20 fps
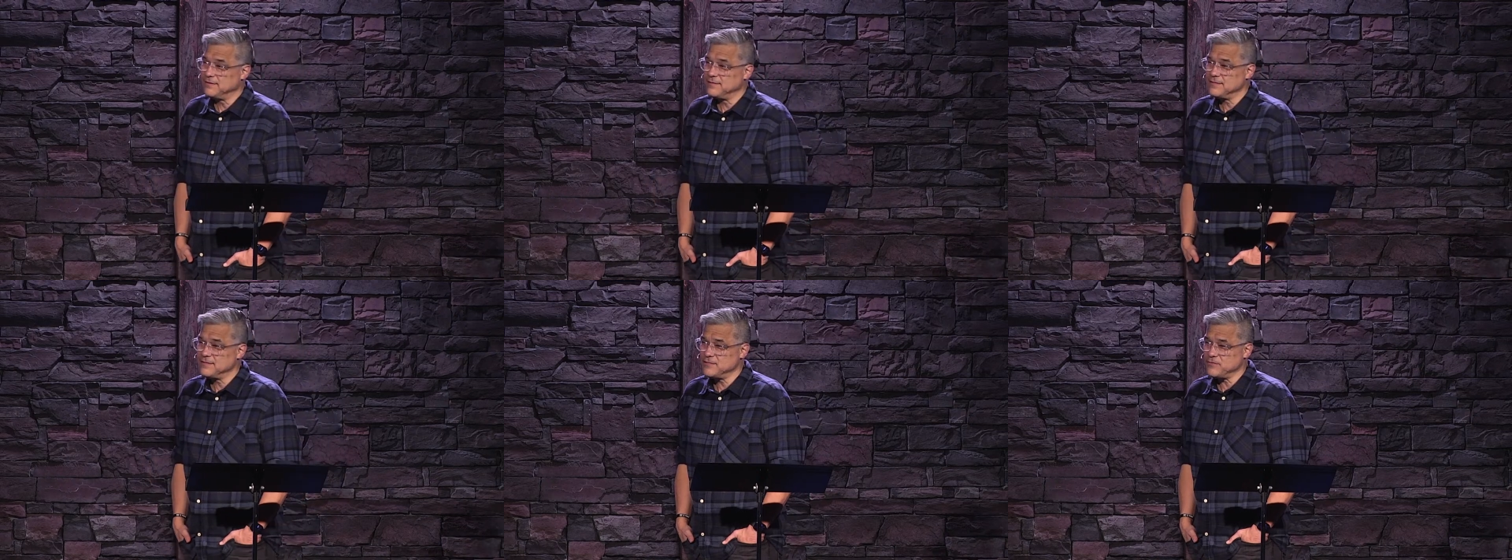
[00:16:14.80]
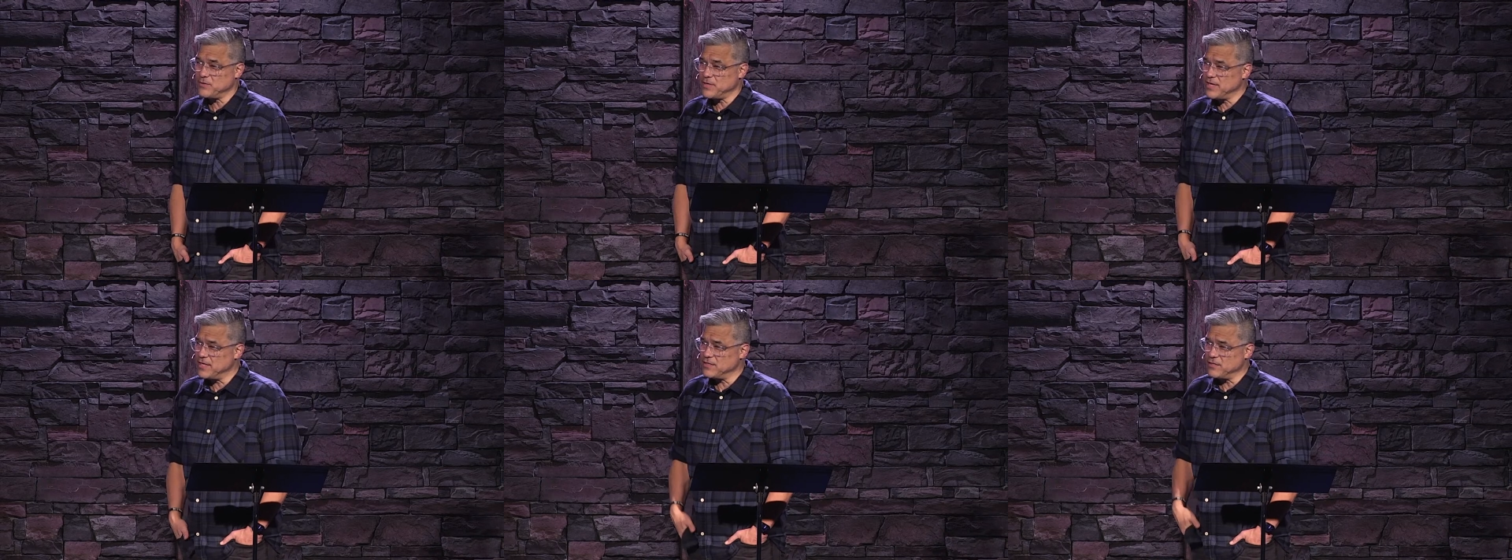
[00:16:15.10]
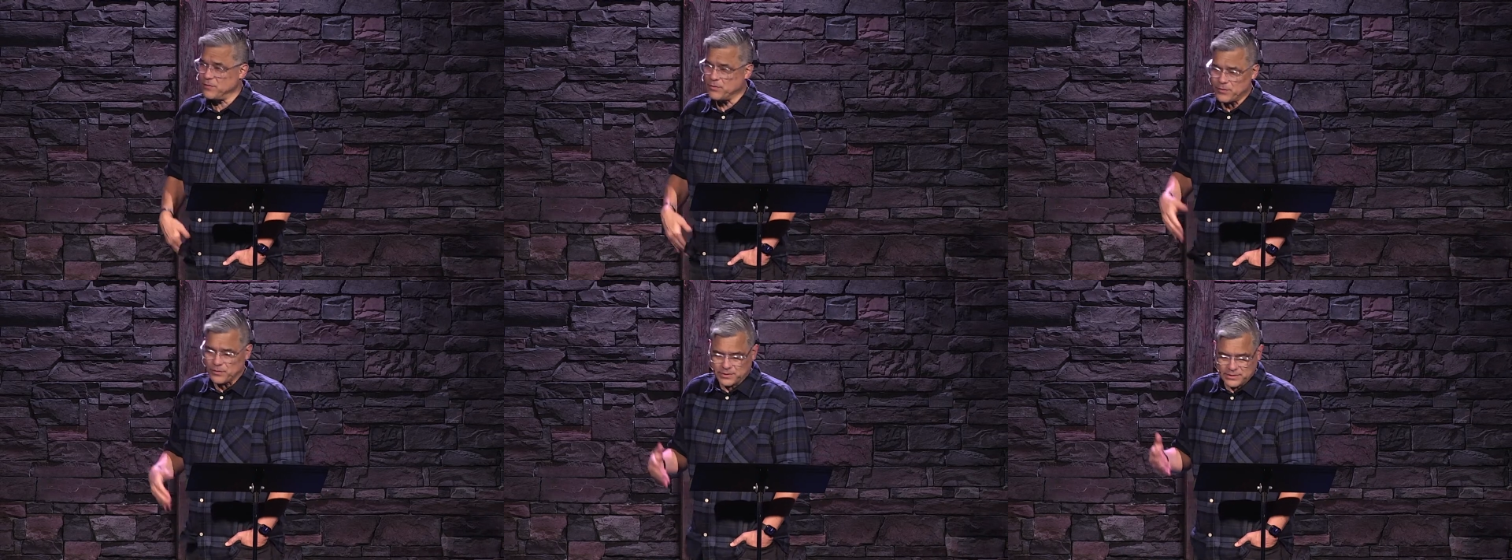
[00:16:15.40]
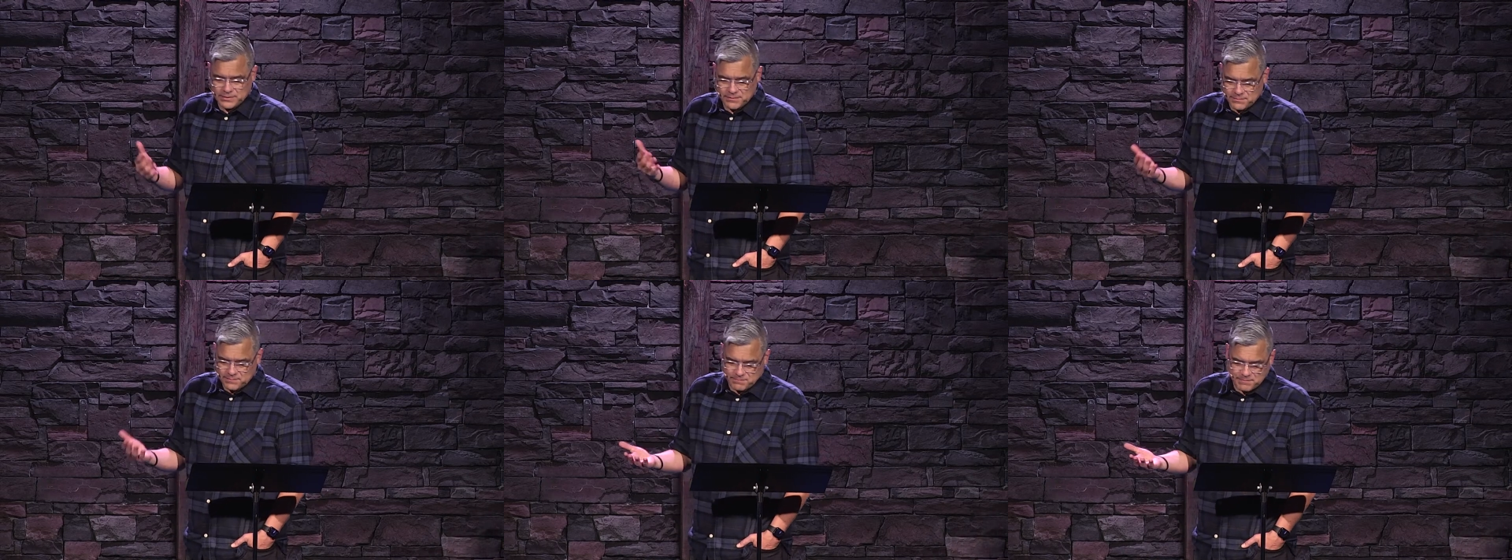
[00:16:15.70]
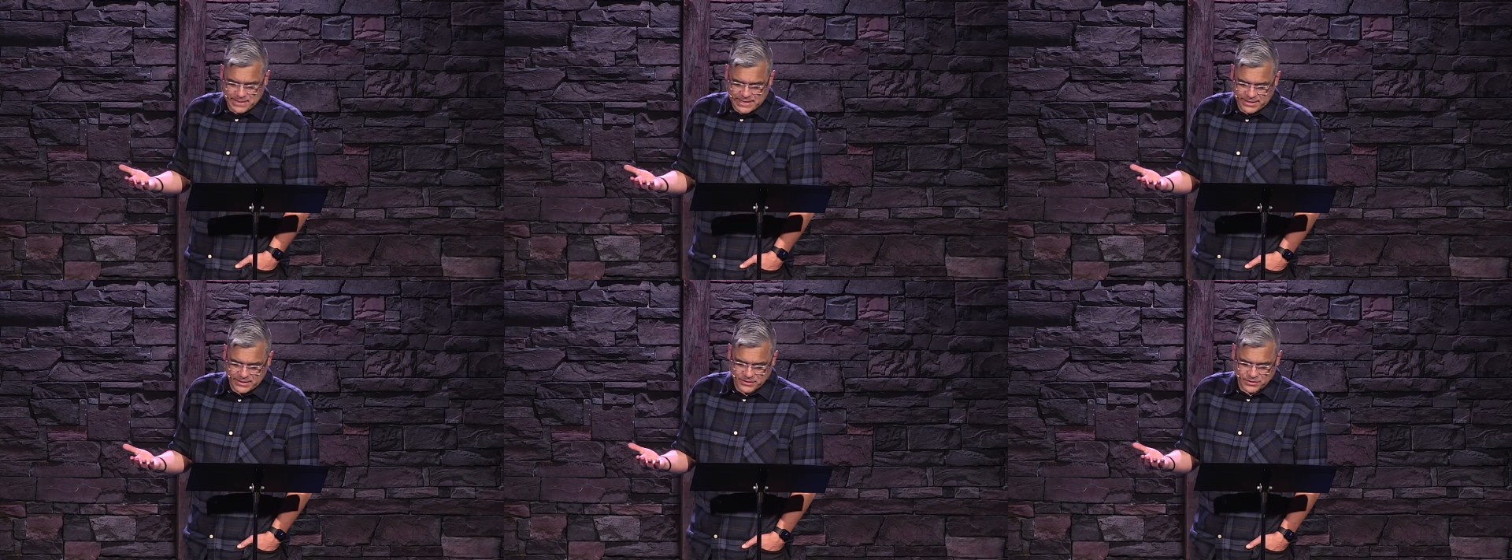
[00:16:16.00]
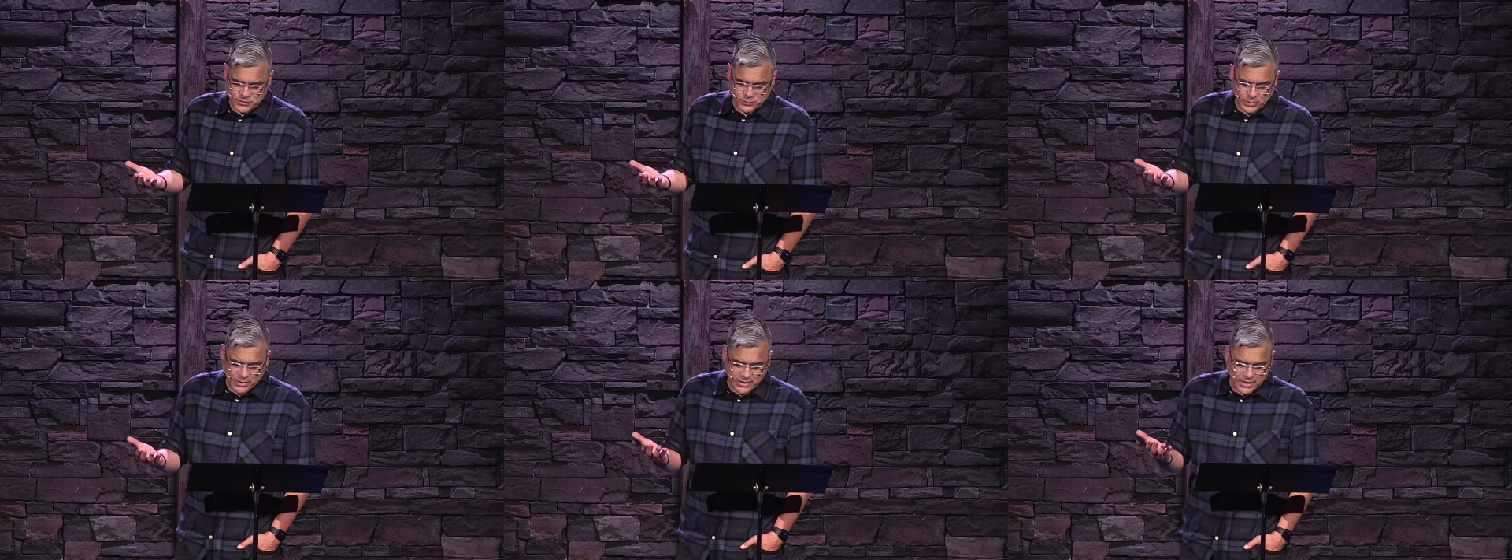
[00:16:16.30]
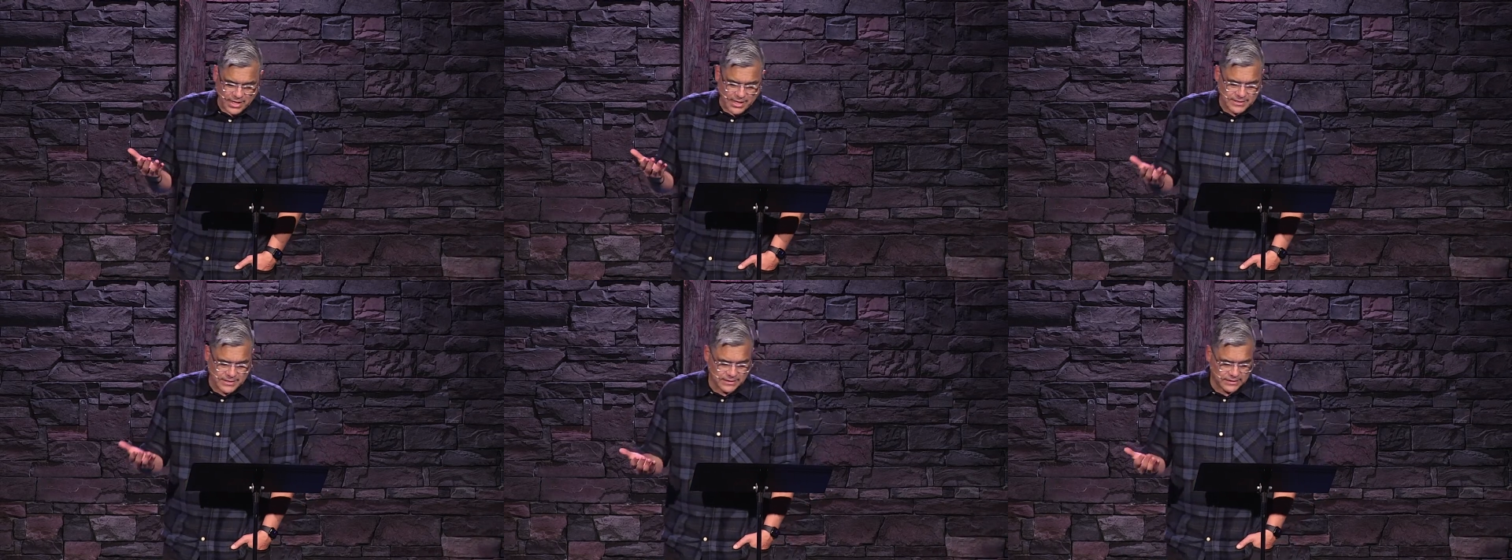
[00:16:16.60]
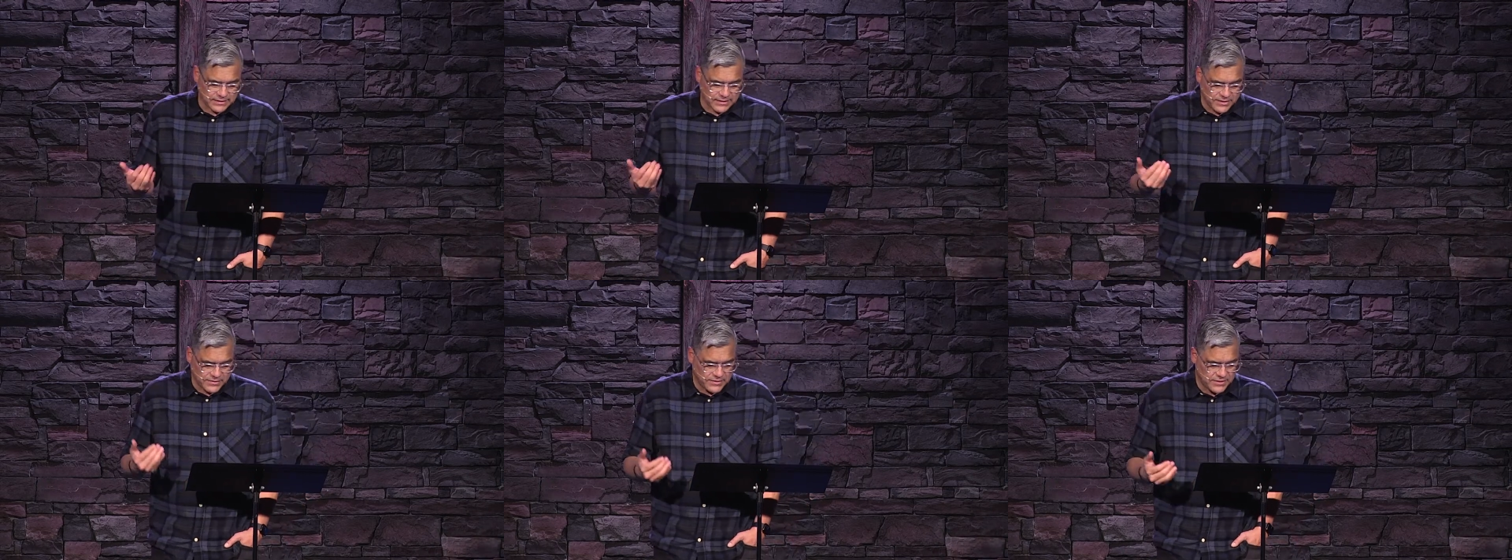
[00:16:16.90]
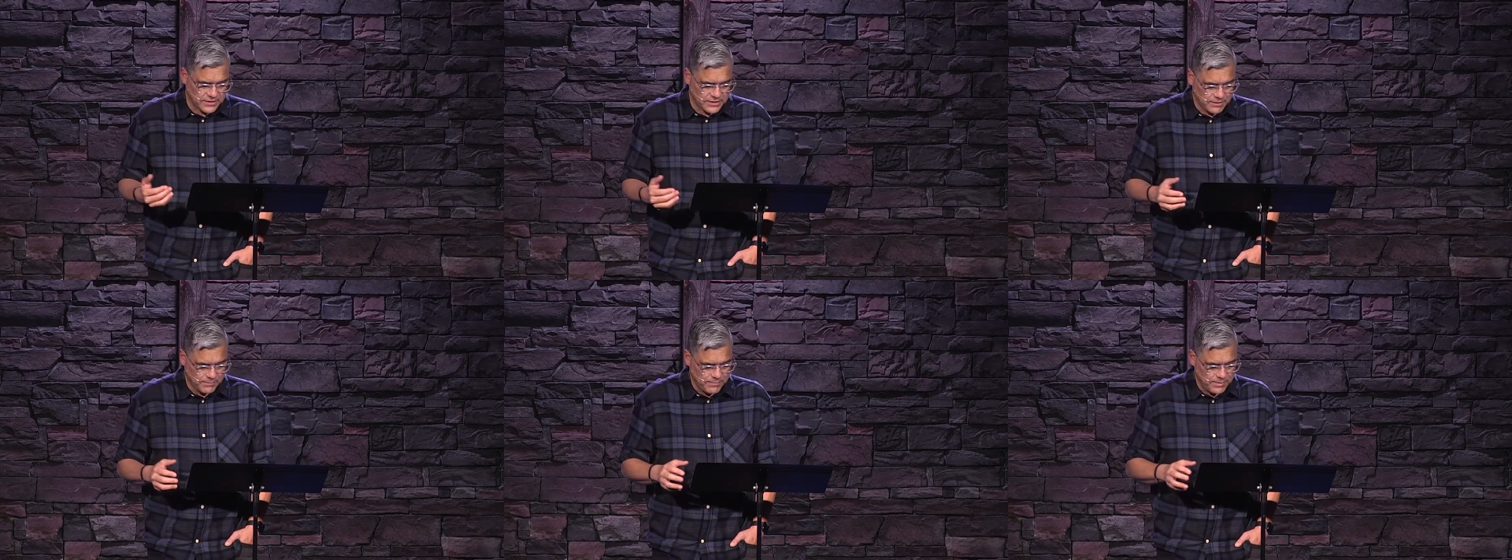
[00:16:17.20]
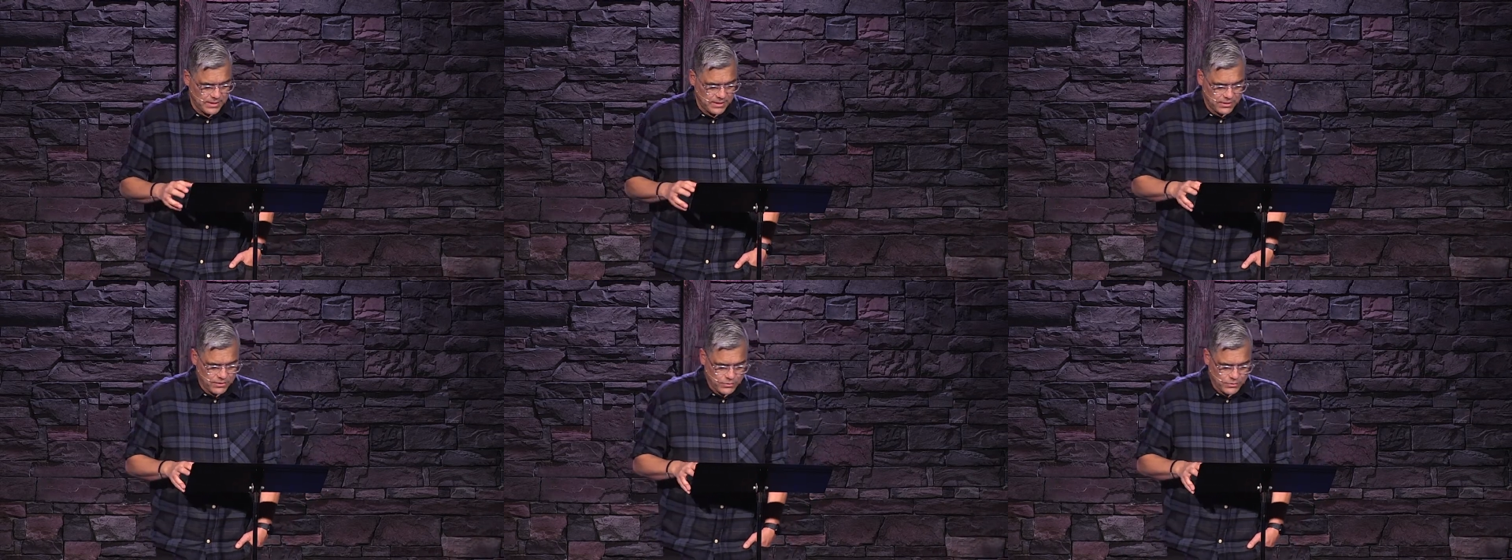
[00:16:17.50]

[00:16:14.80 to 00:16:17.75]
So again, though it only matters what God declares us to be,